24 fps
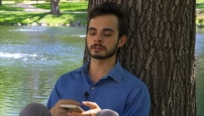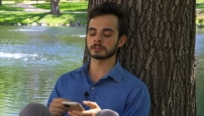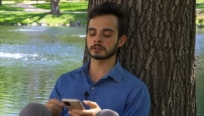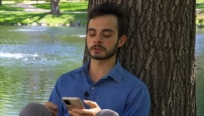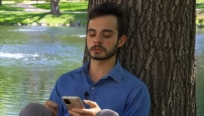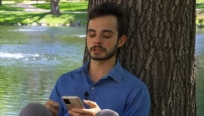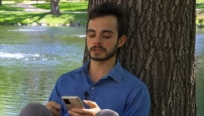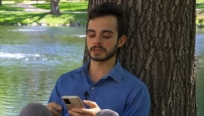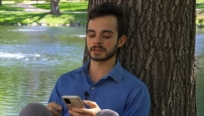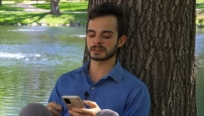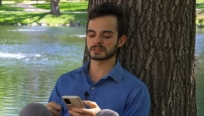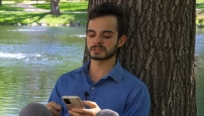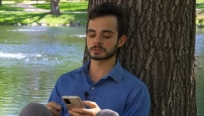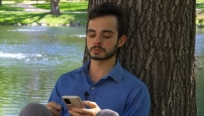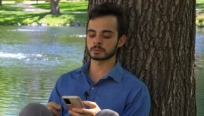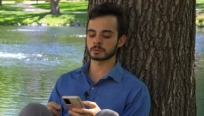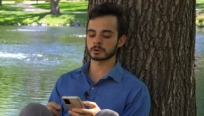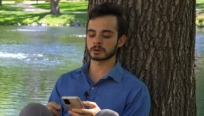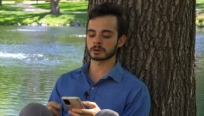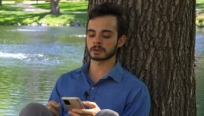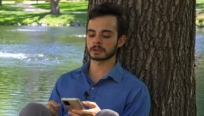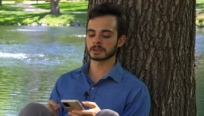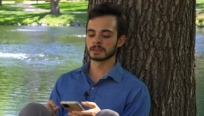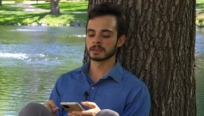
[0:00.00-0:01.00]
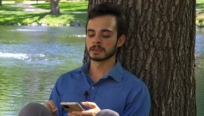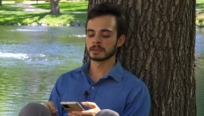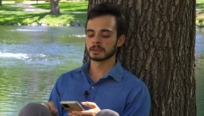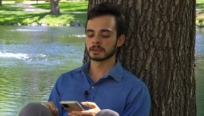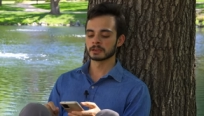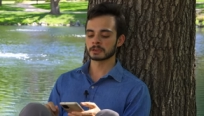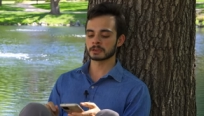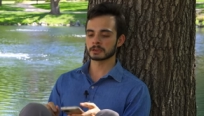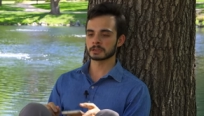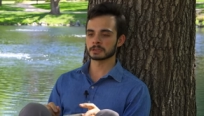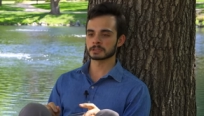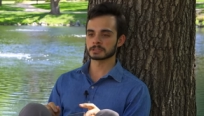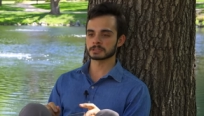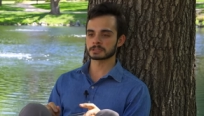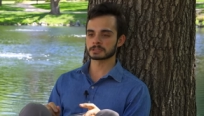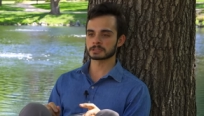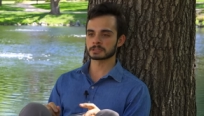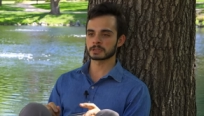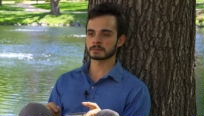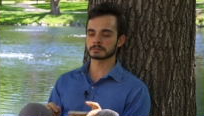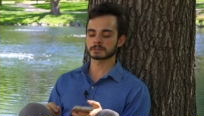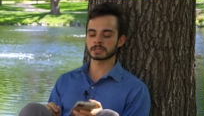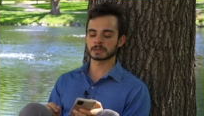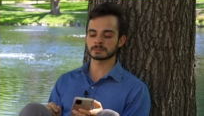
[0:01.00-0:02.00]
looking at his work cuz
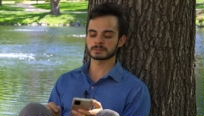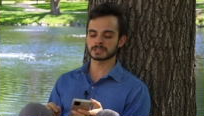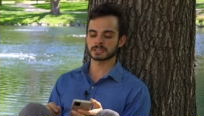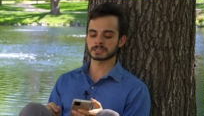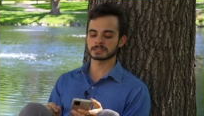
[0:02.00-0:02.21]
sometimes I